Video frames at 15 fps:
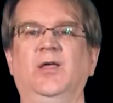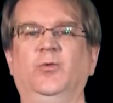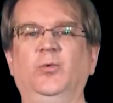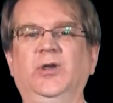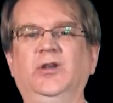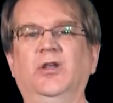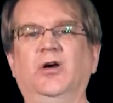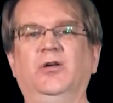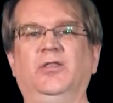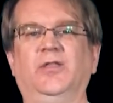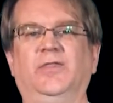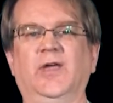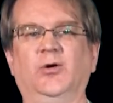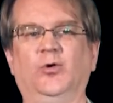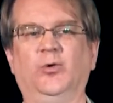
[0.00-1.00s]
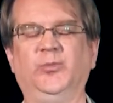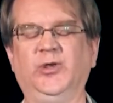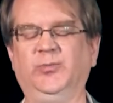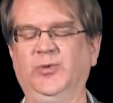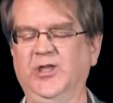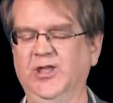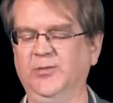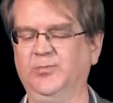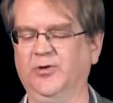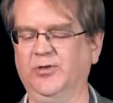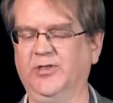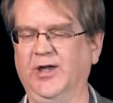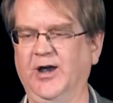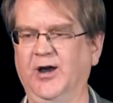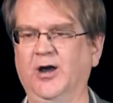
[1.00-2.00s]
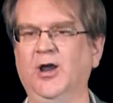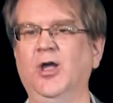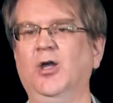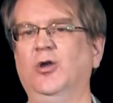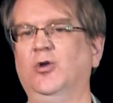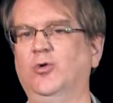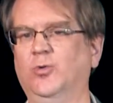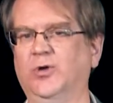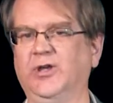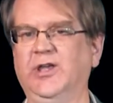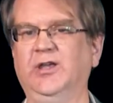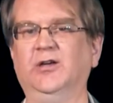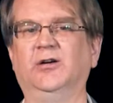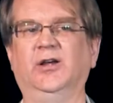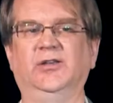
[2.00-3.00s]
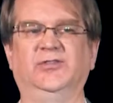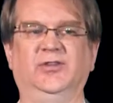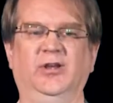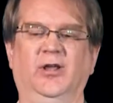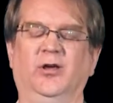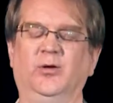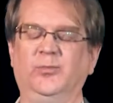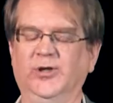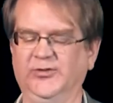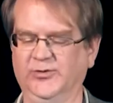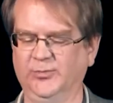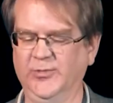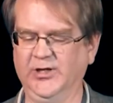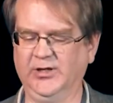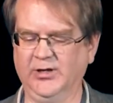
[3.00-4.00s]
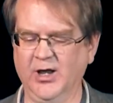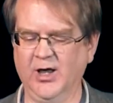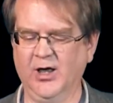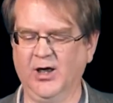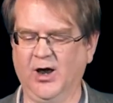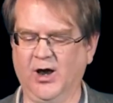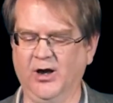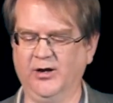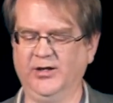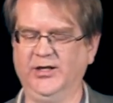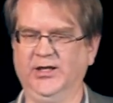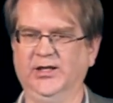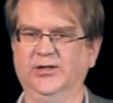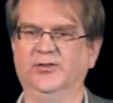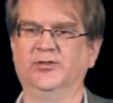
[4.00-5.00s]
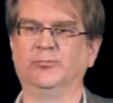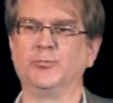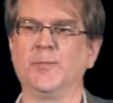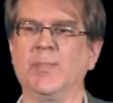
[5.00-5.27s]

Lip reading: we know that there will be people there who will hear us and help us meet our needs.